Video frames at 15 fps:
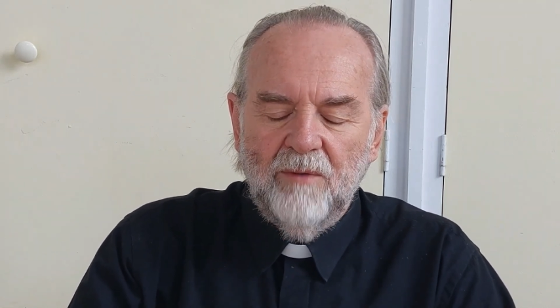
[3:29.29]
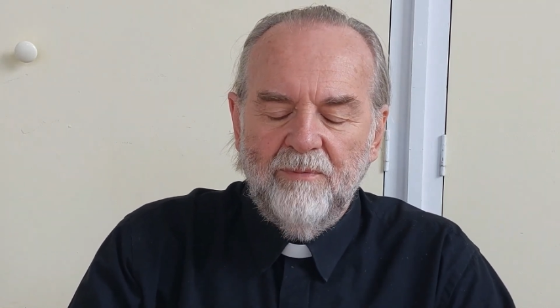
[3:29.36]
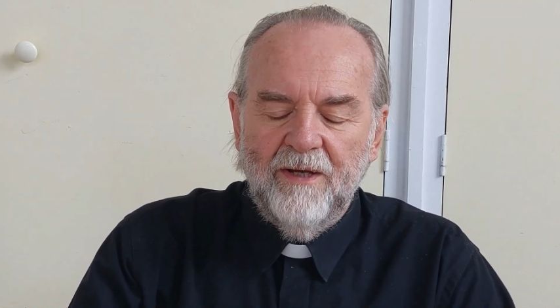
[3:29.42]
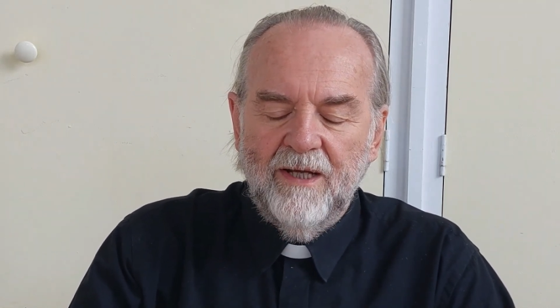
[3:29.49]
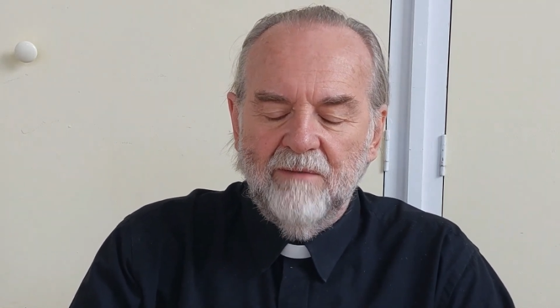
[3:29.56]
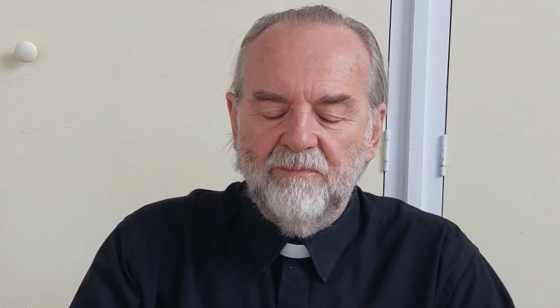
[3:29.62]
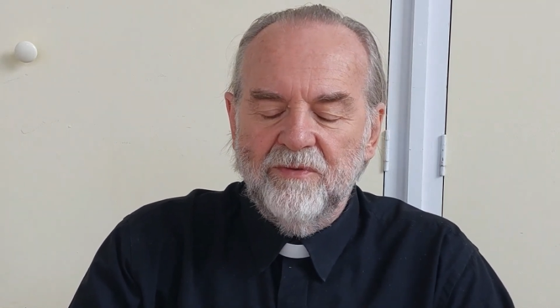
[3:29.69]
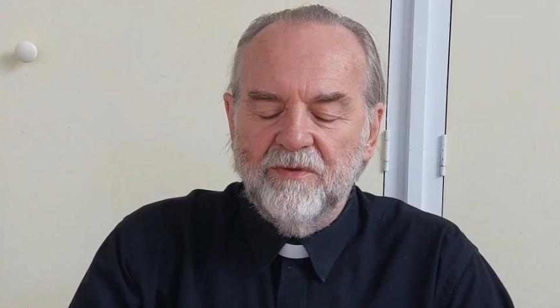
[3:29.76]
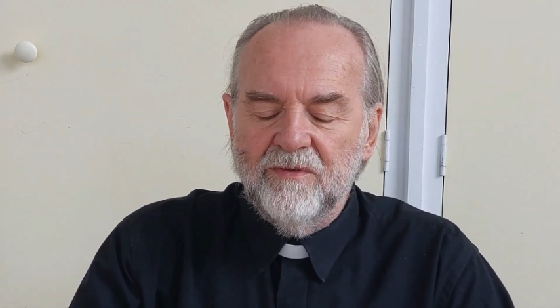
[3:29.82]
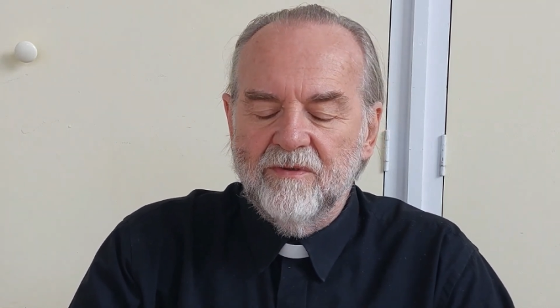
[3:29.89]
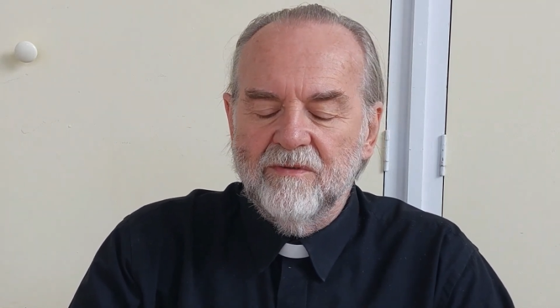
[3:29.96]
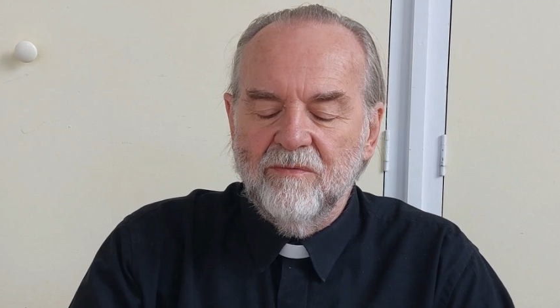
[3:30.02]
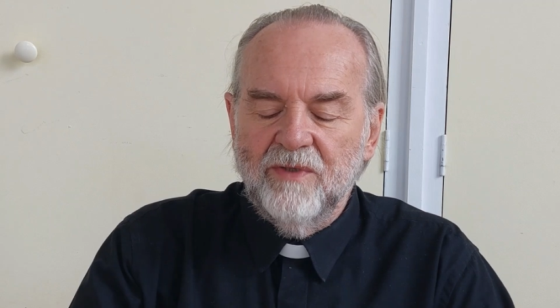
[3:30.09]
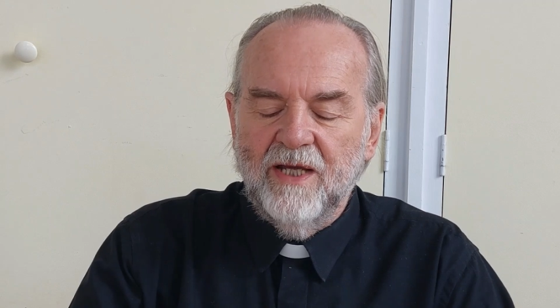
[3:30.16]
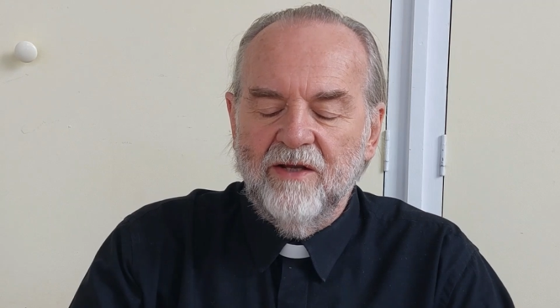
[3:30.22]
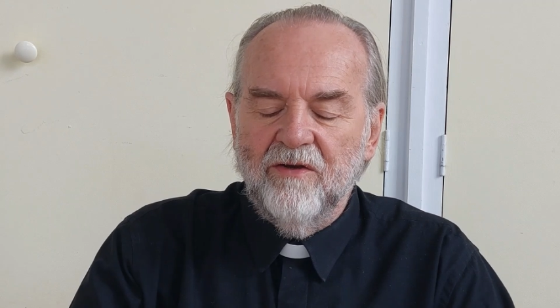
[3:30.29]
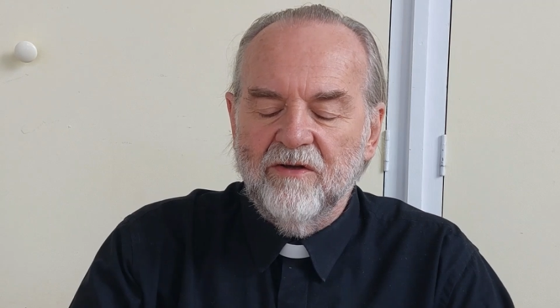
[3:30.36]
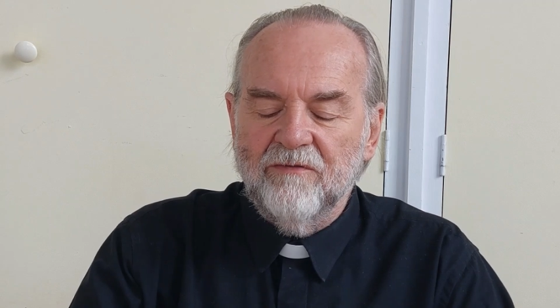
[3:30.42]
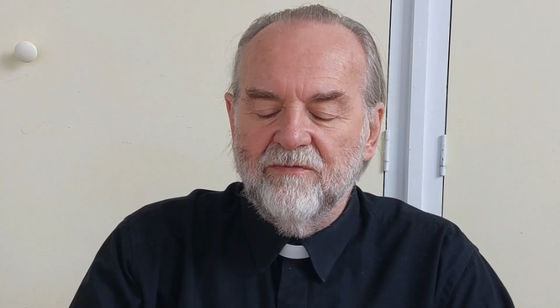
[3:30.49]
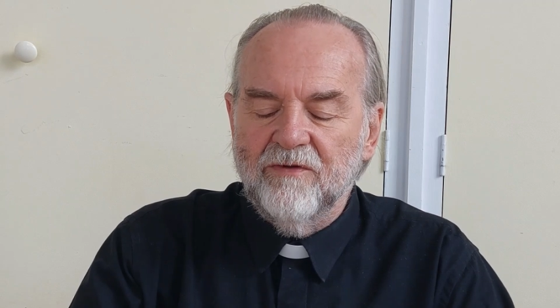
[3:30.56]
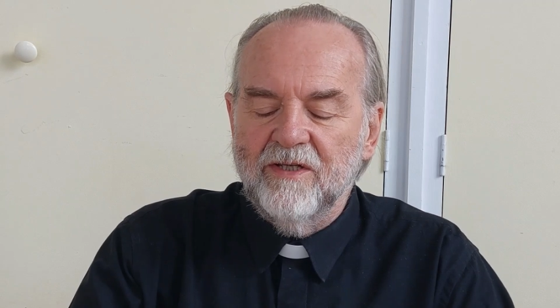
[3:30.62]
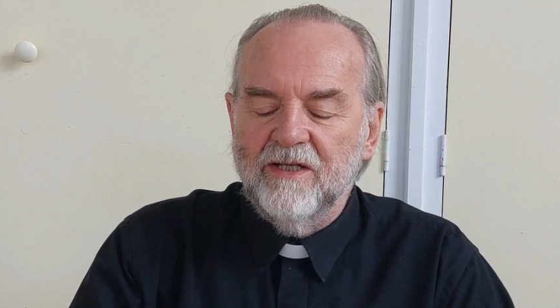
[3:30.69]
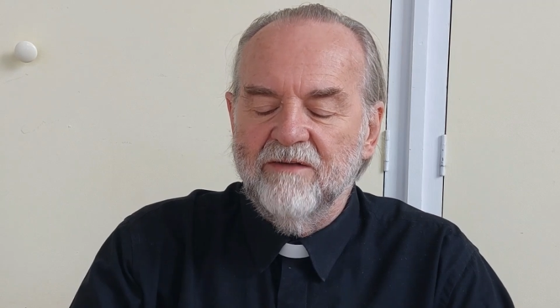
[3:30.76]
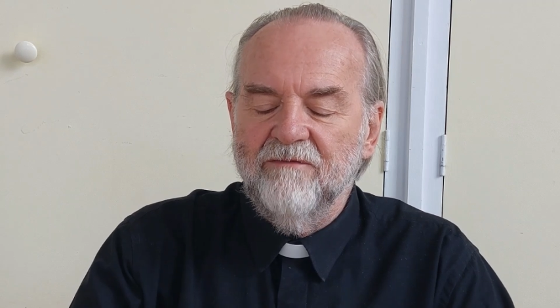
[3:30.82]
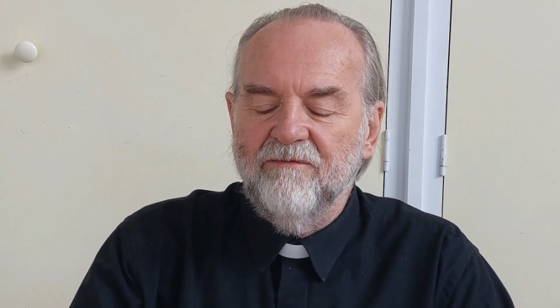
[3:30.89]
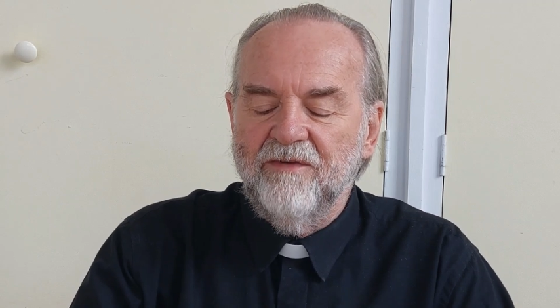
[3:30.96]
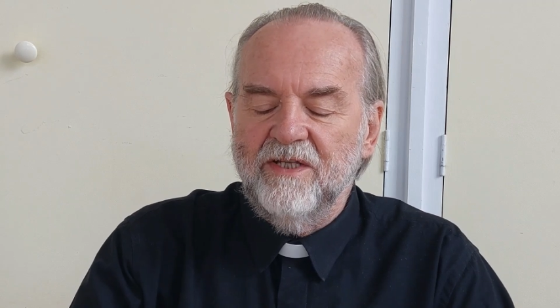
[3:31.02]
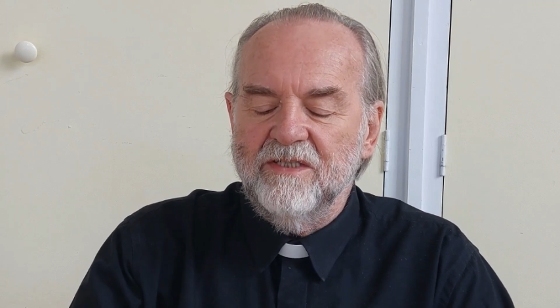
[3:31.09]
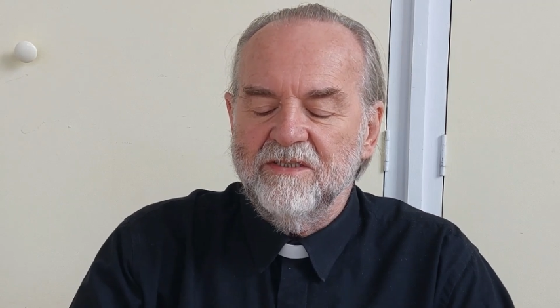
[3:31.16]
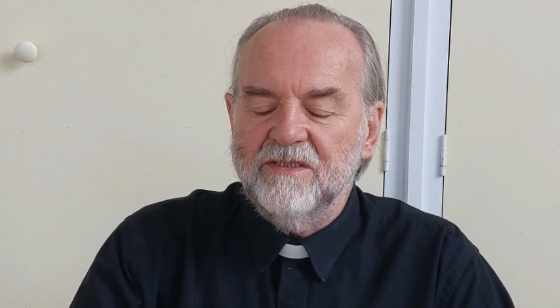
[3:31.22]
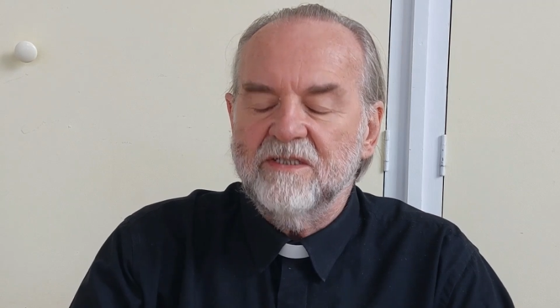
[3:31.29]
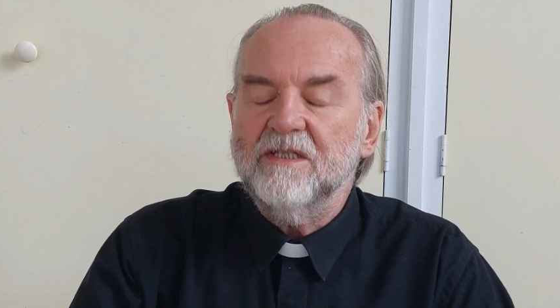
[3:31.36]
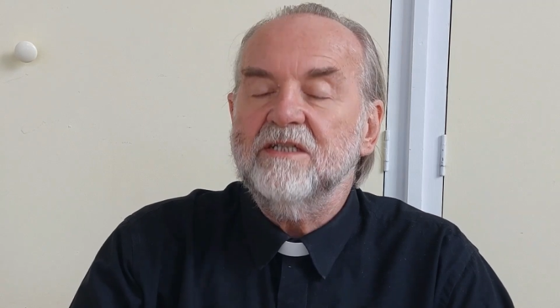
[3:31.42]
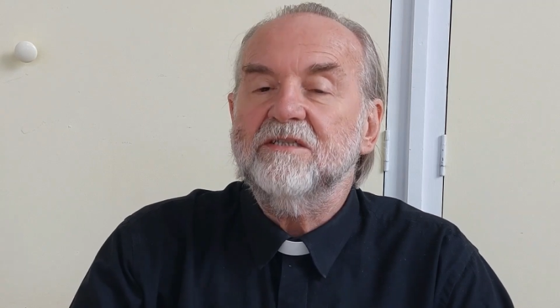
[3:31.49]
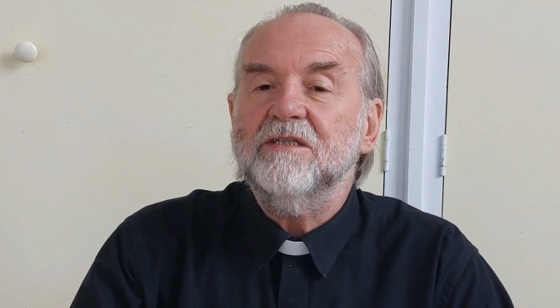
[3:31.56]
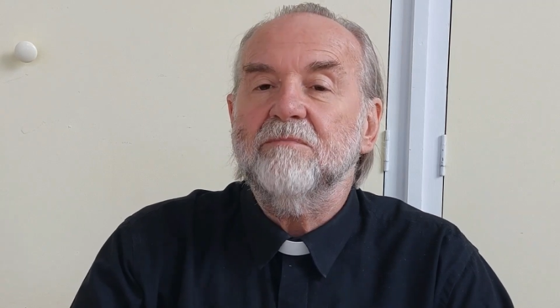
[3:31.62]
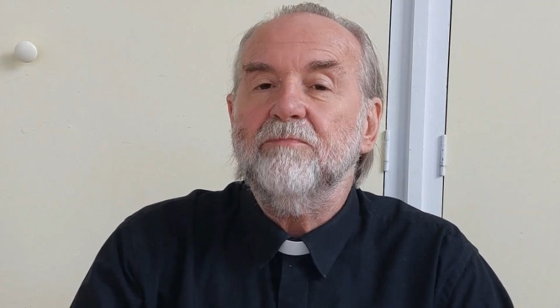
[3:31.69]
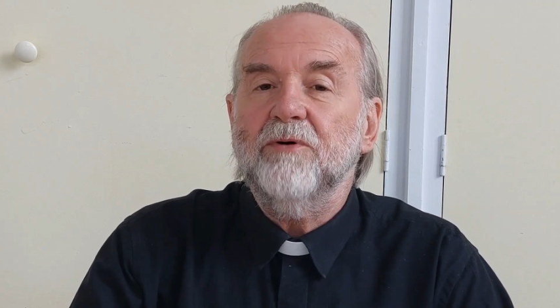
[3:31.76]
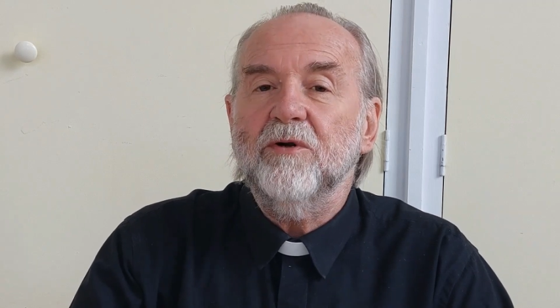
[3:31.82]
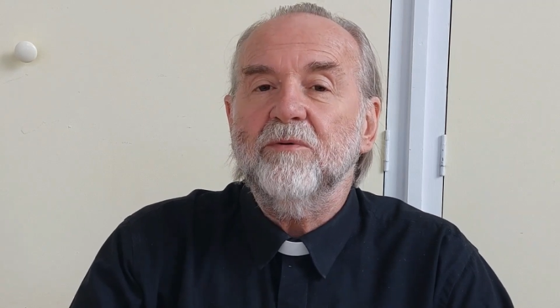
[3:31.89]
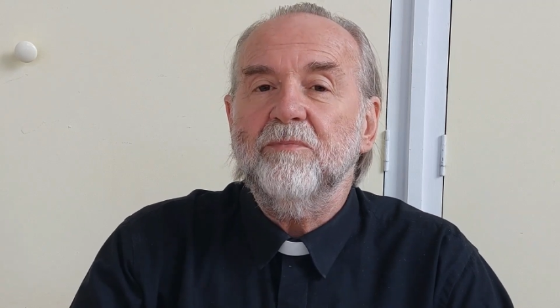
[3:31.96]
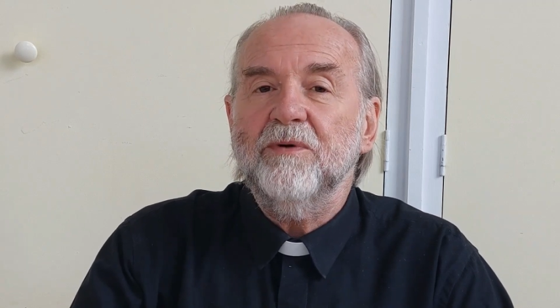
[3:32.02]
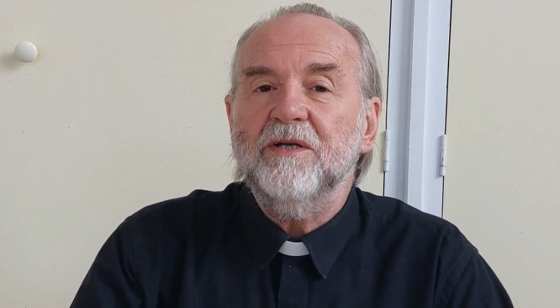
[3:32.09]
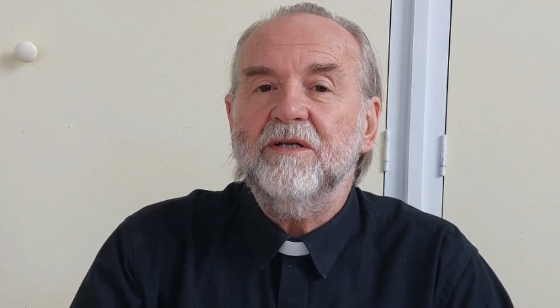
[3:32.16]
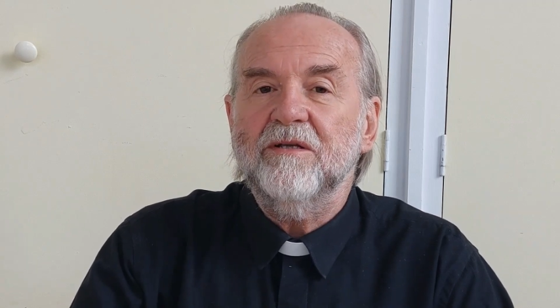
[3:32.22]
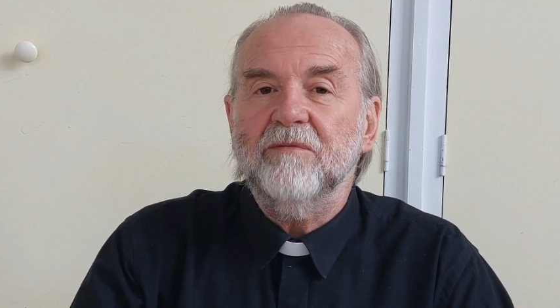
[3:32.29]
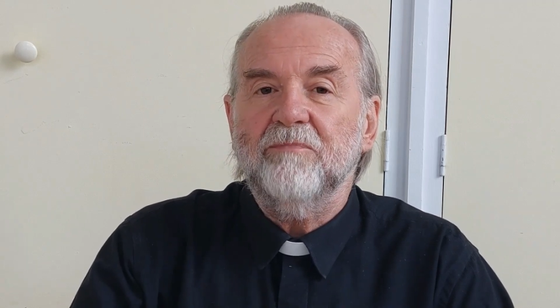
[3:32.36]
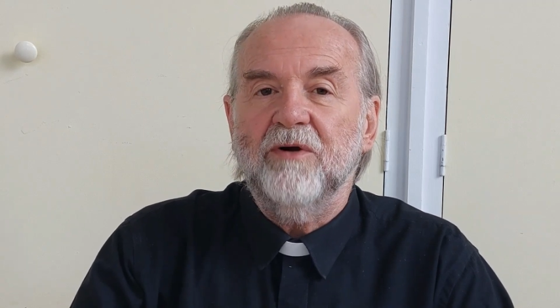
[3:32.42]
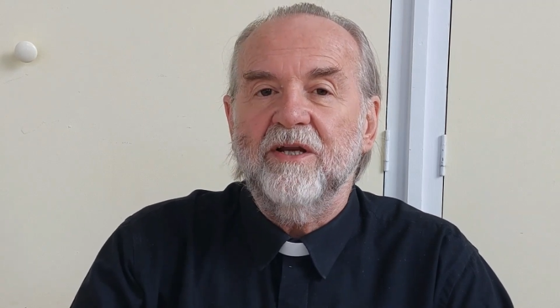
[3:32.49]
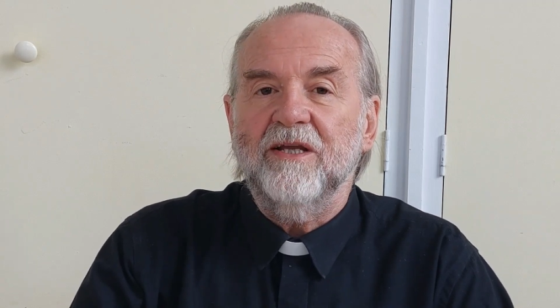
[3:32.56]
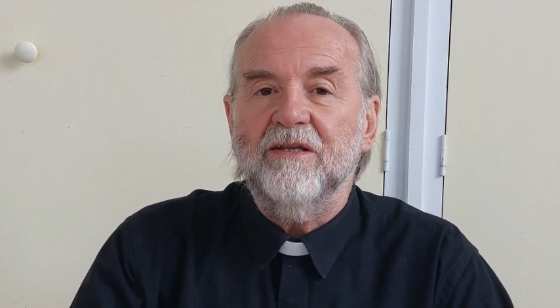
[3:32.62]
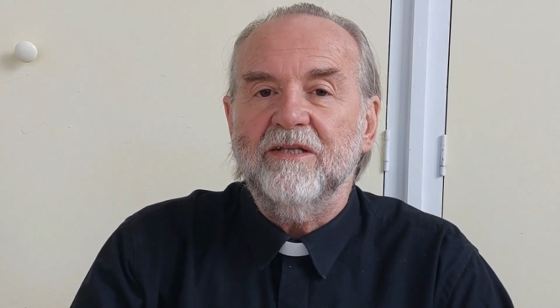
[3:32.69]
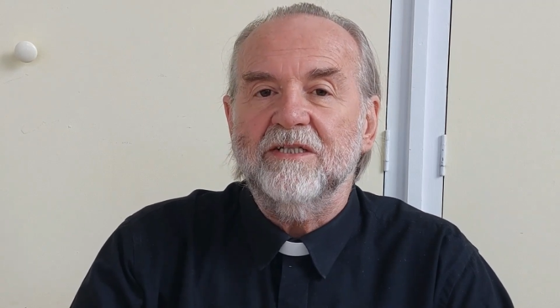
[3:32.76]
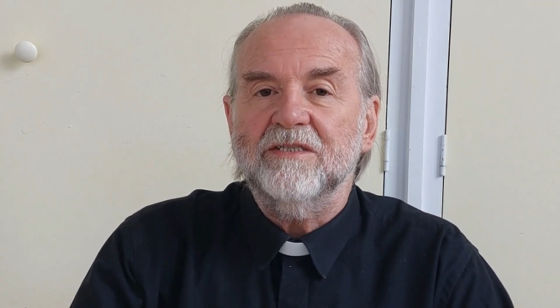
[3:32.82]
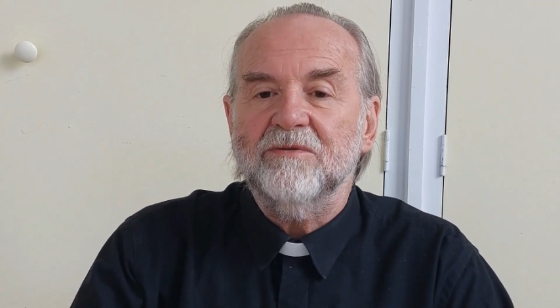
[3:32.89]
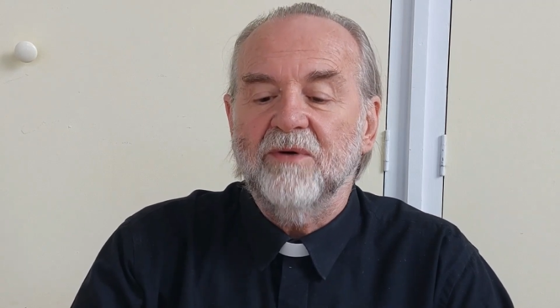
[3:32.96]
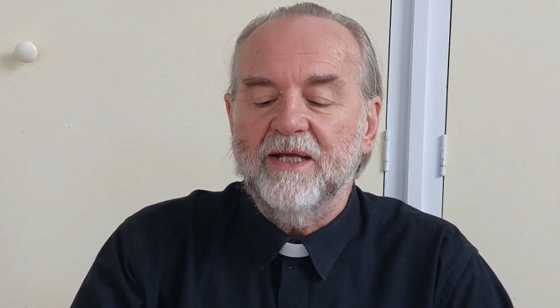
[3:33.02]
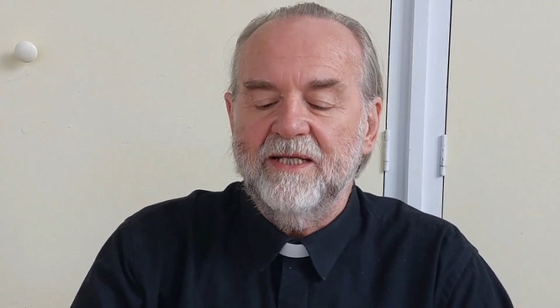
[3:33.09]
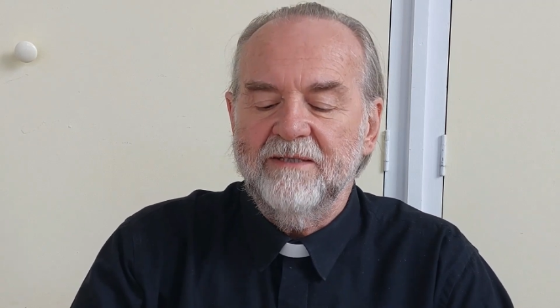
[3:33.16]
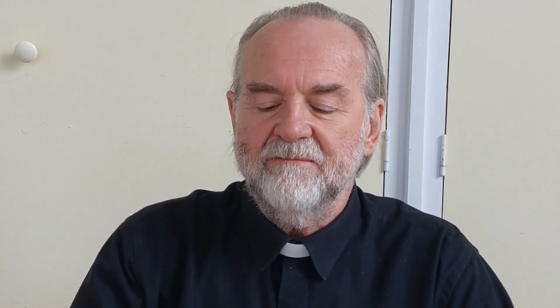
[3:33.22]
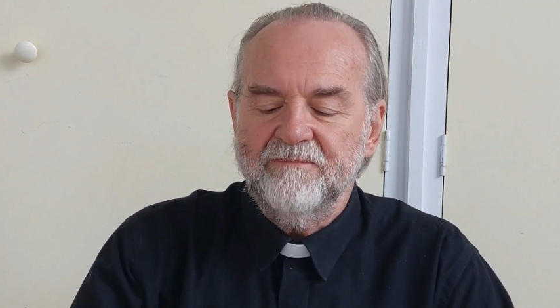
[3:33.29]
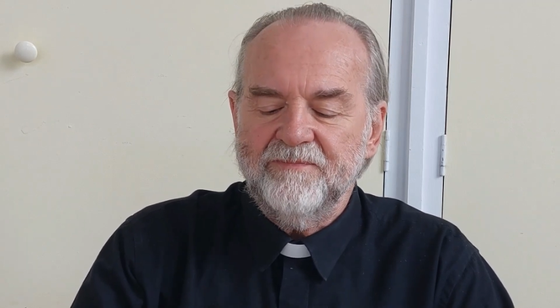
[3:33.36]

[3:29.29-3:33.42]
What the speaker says: perhaps we are not fully convinced that it's appropriate to pray this way.